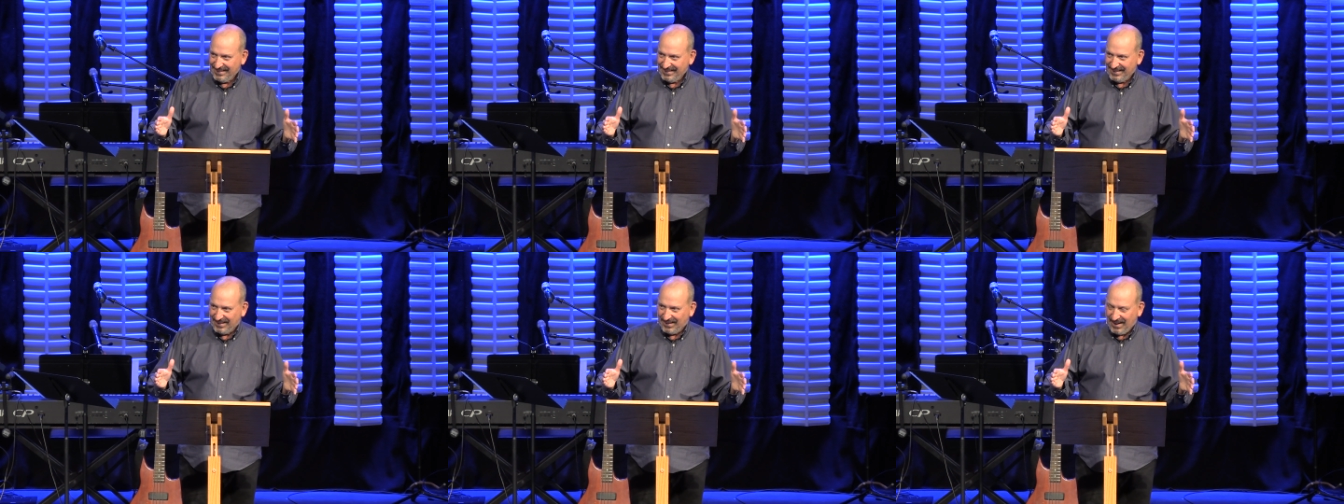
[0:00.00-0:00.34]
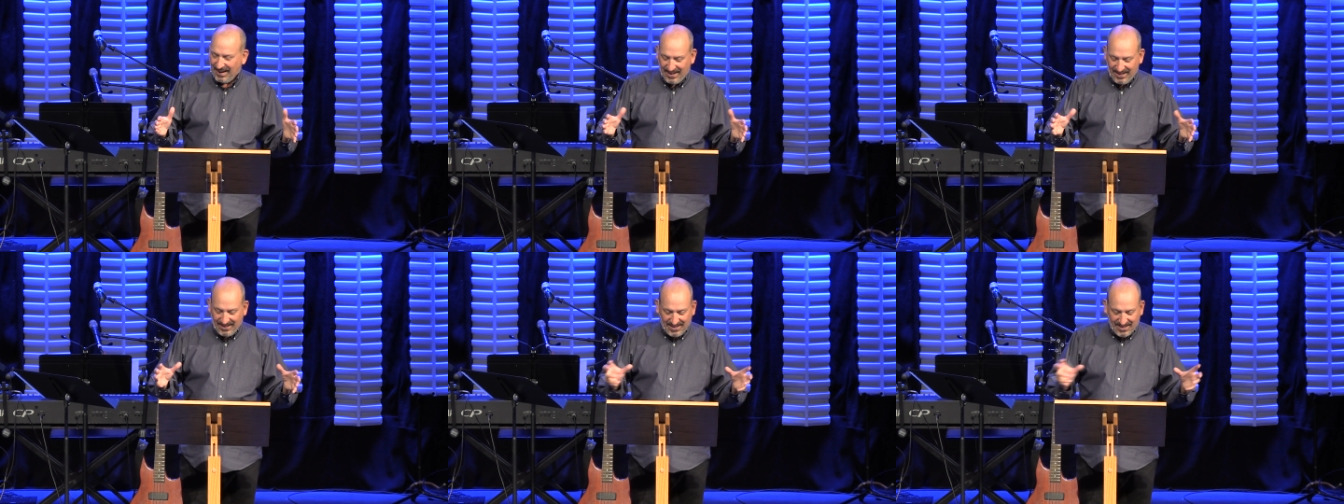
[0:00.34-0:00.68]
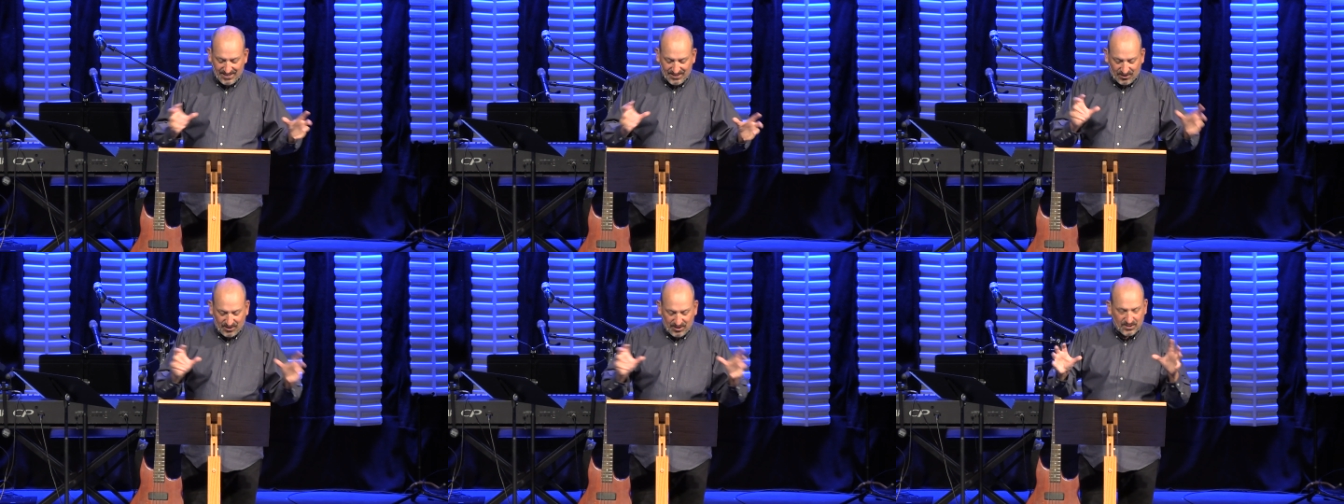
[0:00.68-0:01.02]
All
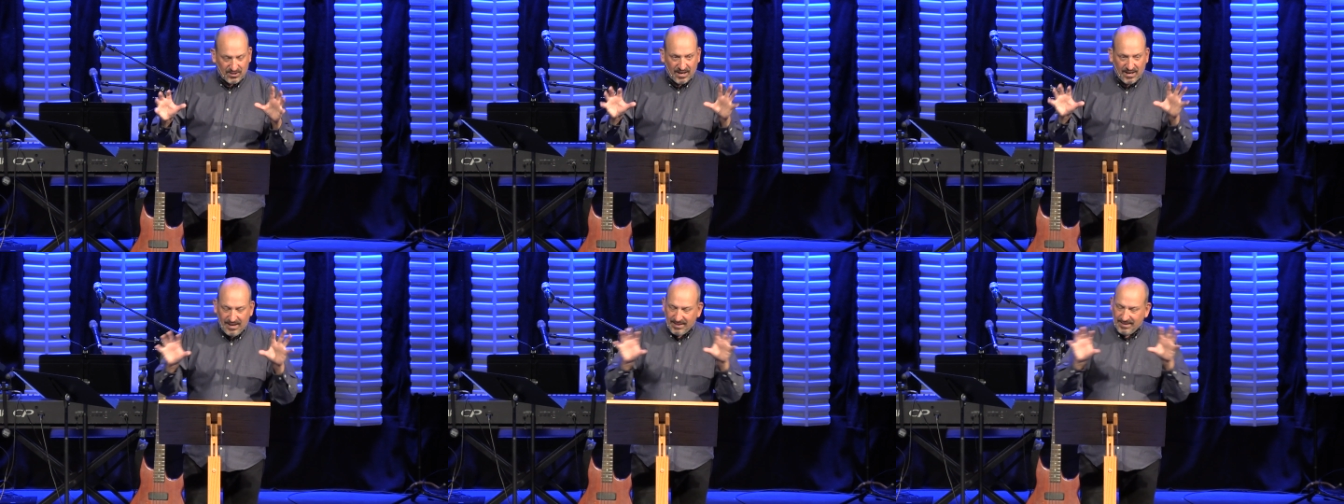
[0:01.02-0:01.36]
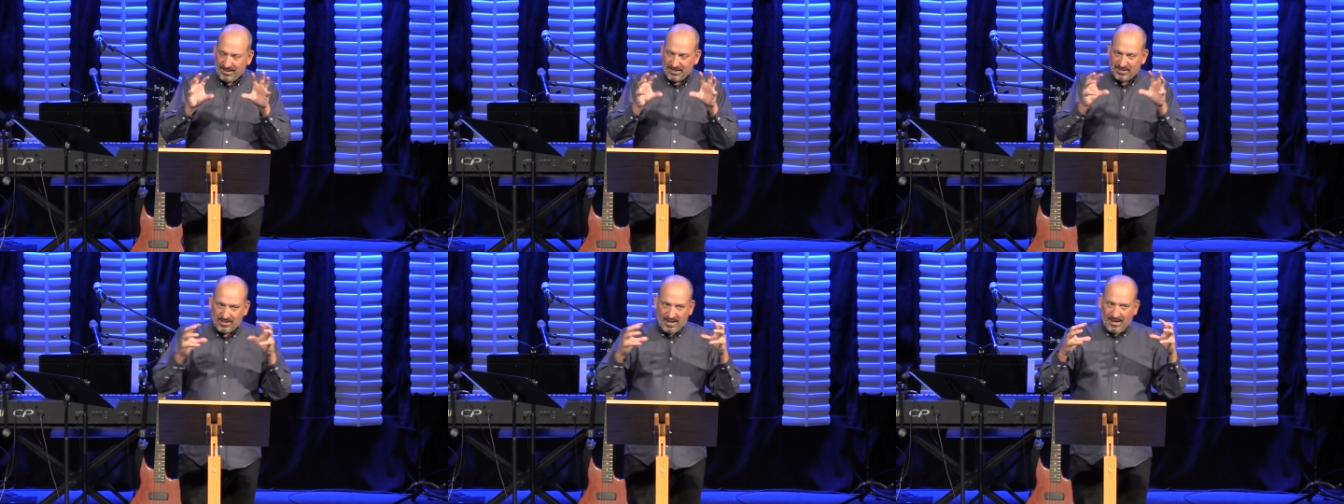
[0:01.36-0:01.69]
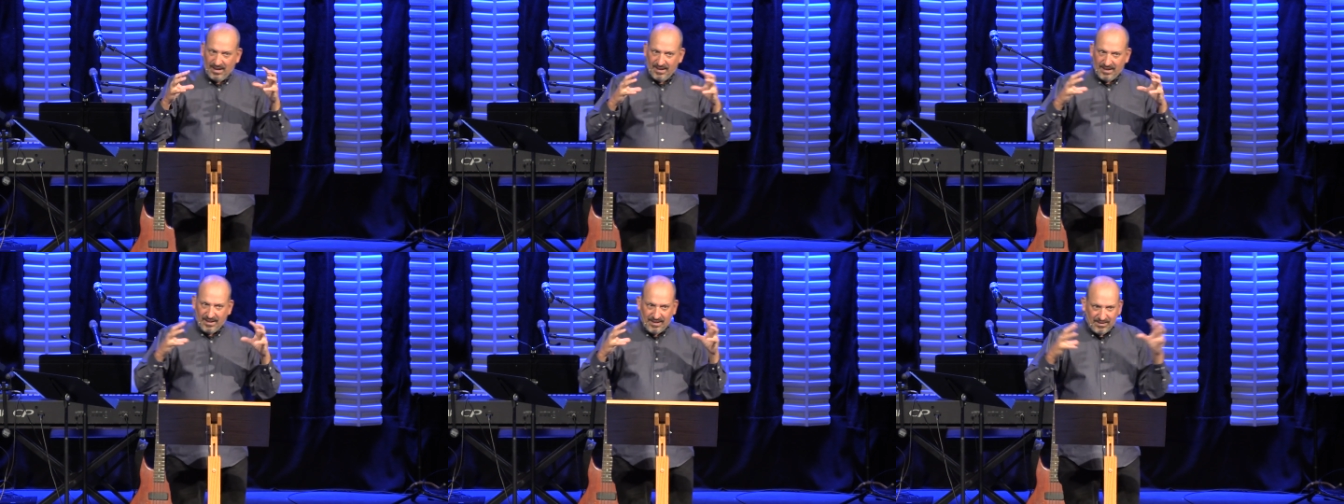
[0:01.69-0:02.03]
right? So there's this
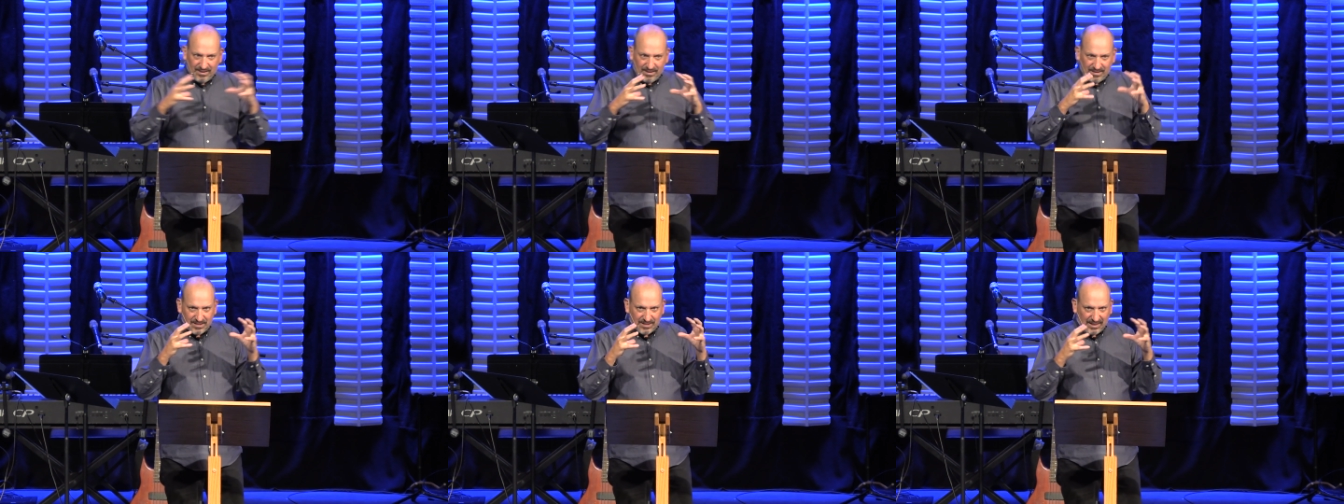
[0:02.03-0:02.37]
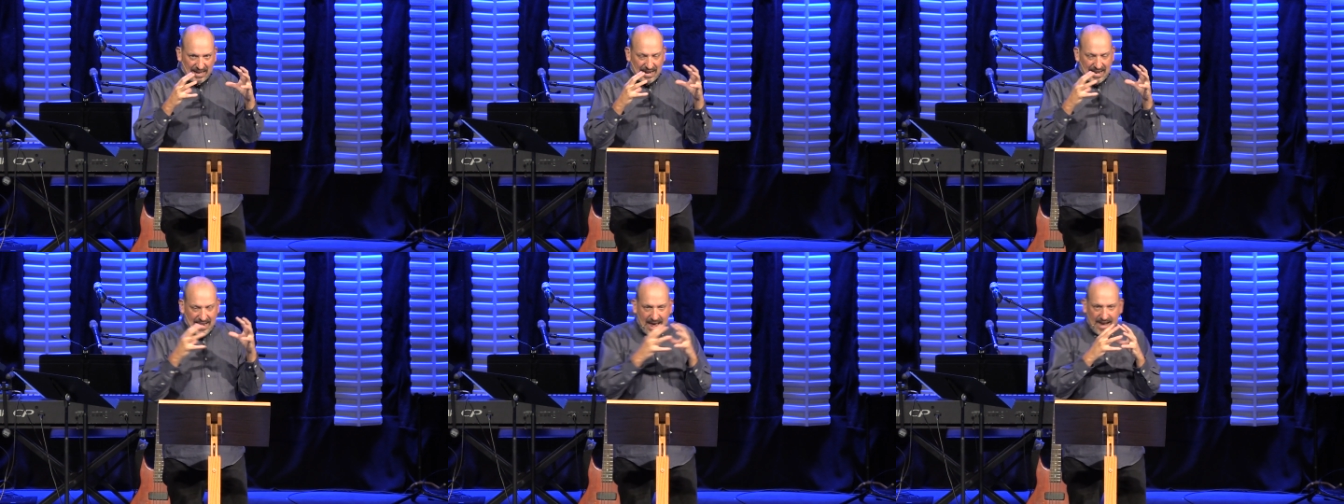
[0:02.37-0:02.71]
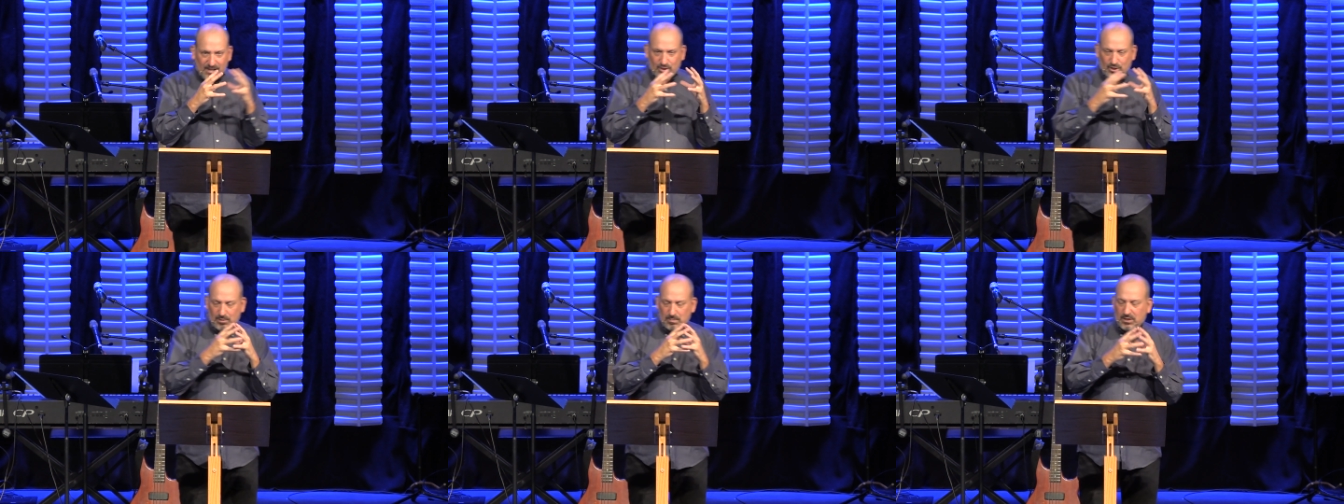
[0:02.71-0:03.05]
this
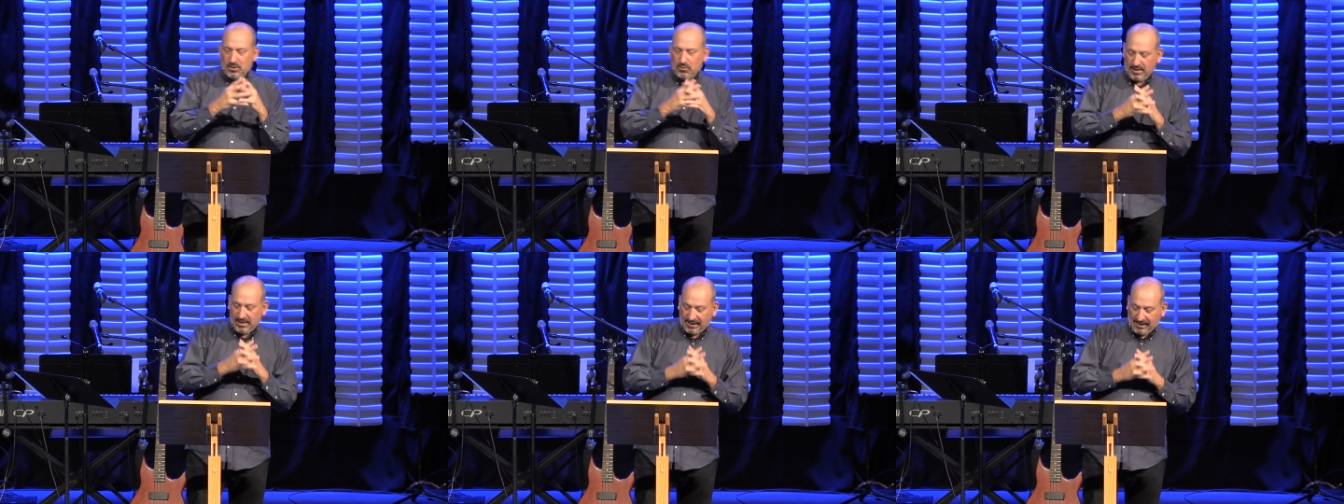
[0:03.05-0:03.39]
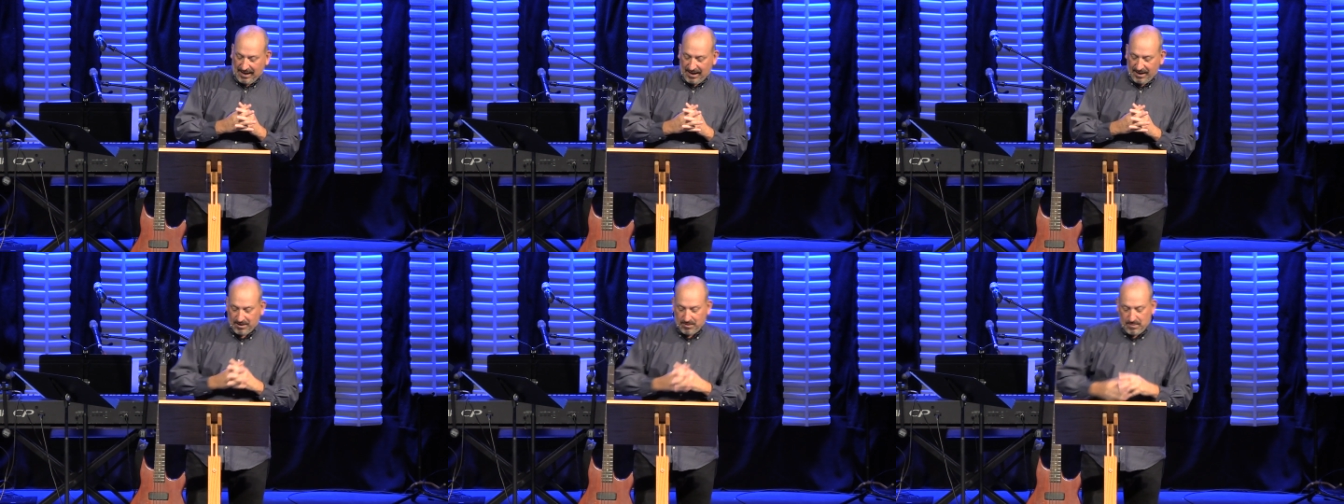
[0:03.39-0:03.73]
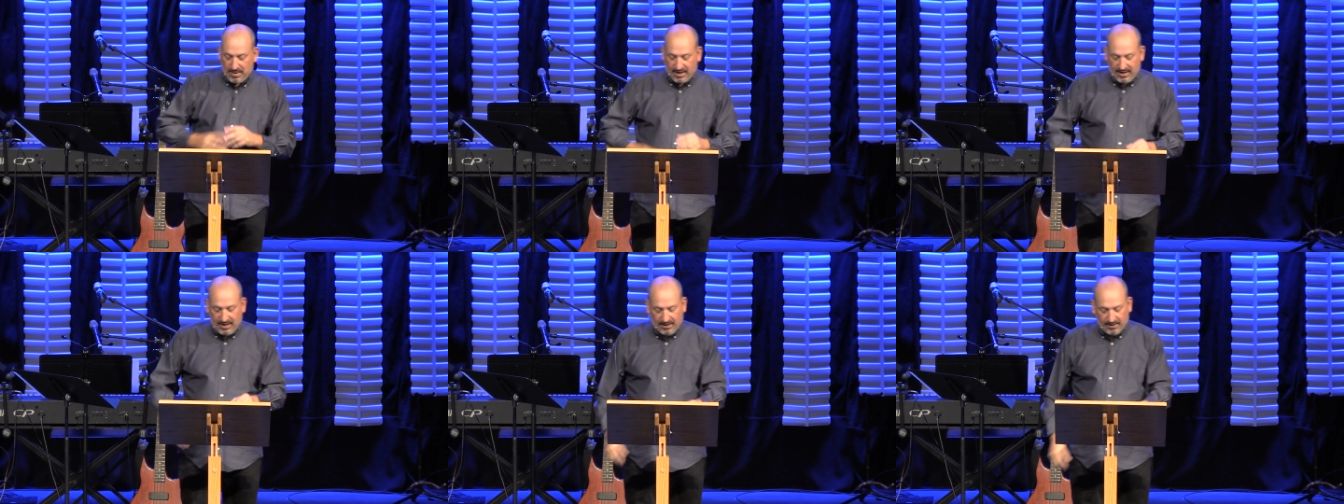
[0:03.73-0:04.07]
connection between the kingdom
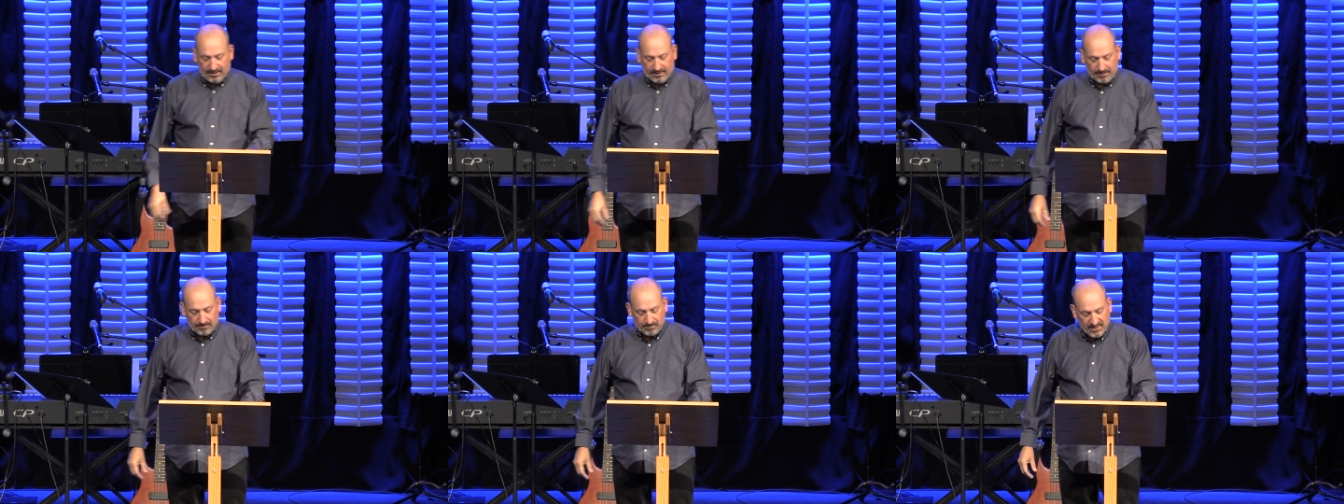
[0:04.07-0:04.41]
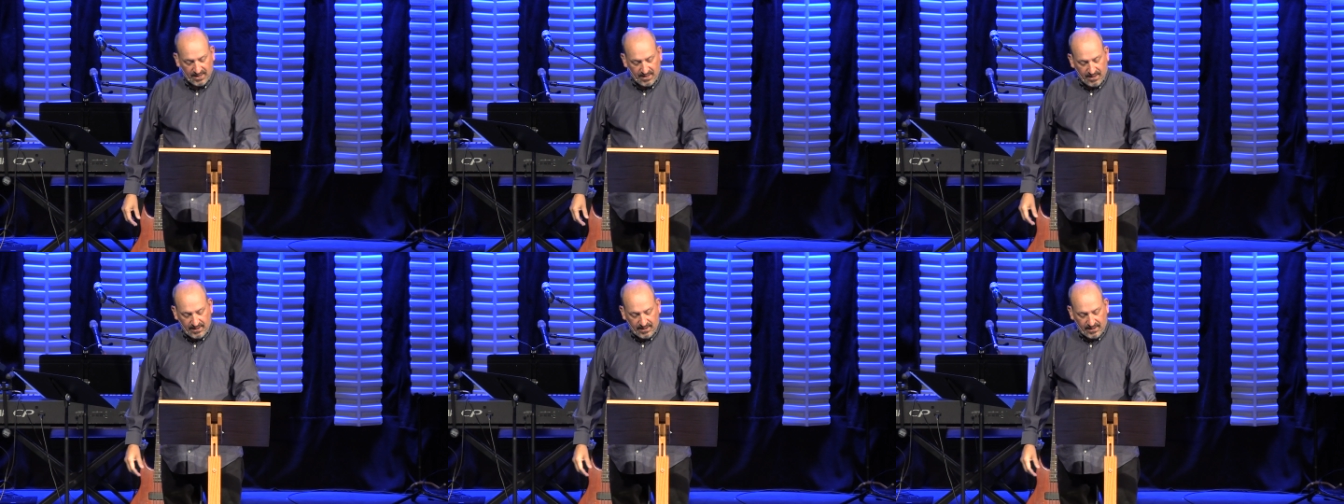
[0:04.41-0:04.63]
and healing.